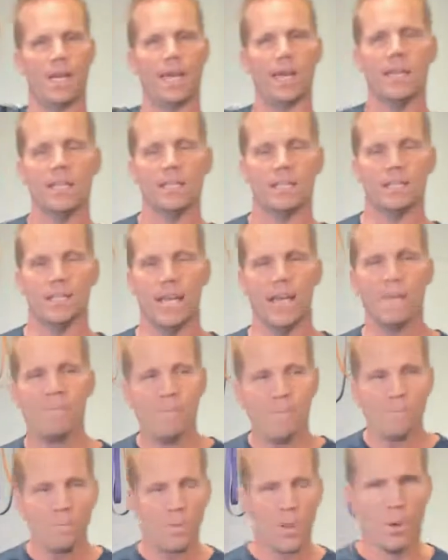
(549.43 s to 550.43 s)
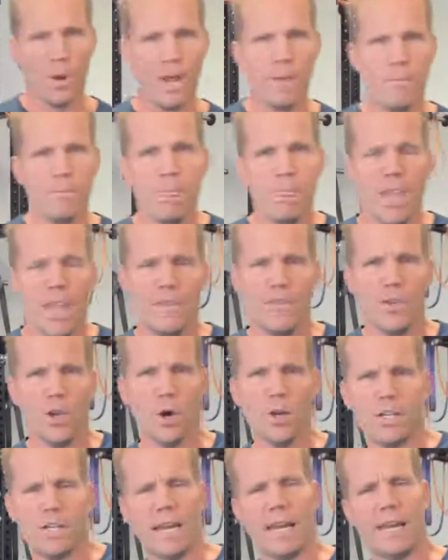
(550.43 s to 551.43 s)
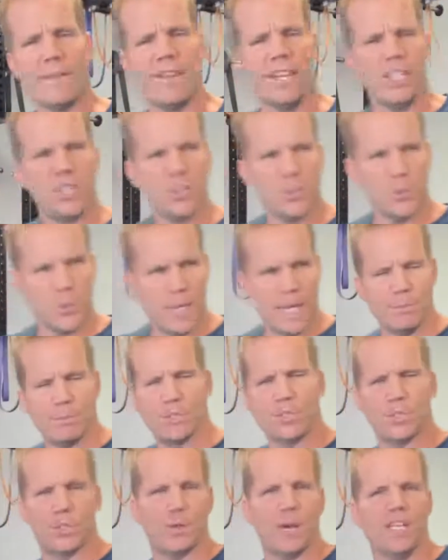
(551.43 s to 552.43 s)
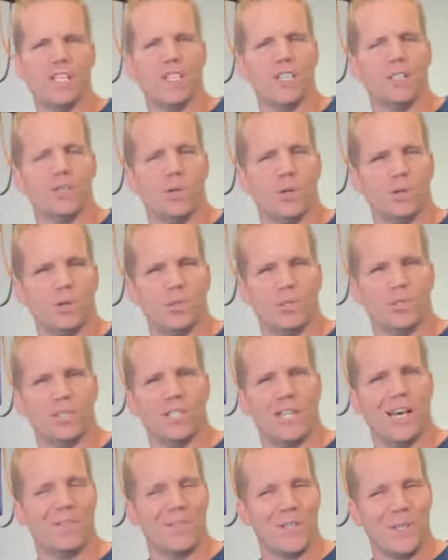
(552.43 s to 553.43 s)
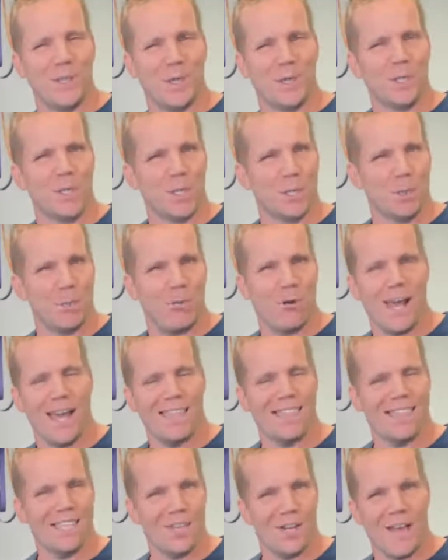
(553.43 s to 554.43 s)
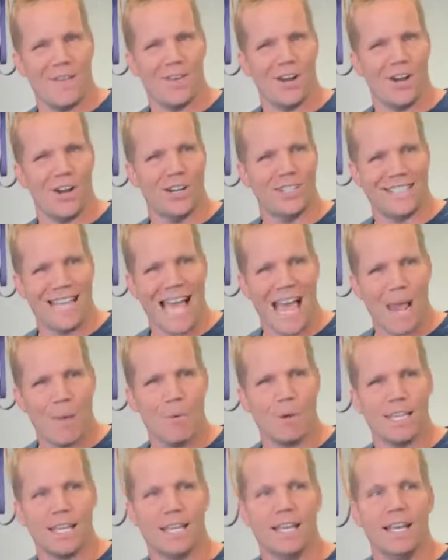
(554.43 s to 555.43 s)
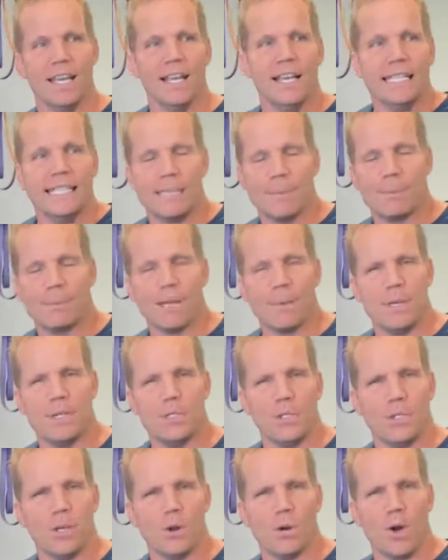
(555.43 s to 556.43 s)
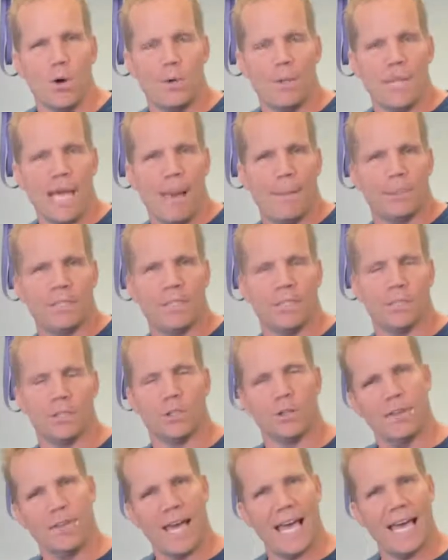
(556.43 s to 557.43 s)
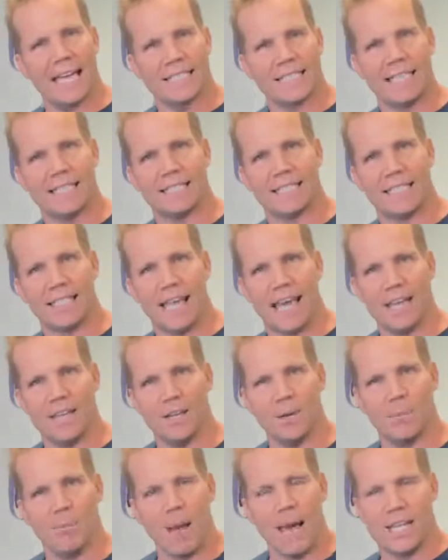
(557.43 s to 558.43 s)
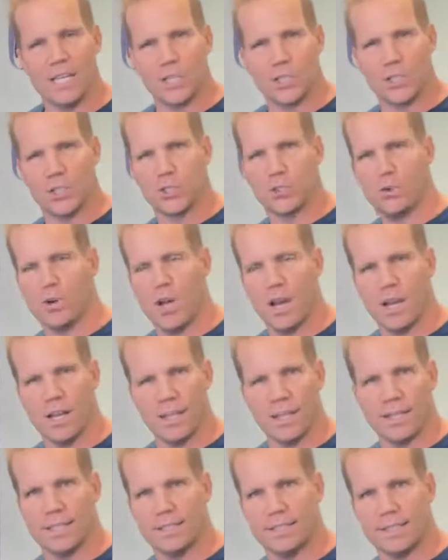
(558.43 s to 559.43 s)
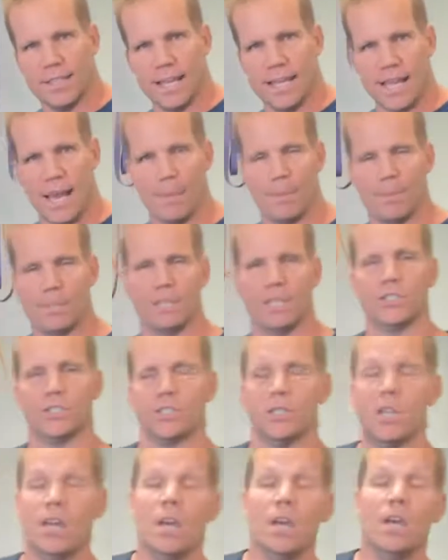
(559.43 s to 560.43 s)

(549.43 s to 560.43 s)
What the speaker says: can say, right? If you go into kind of an extreme stretch and you hold yourself and you're holding your breath and you're having a hard time with it, typically that means you don't own that position. You don't have access to that. Your body is struggling to stay in that position.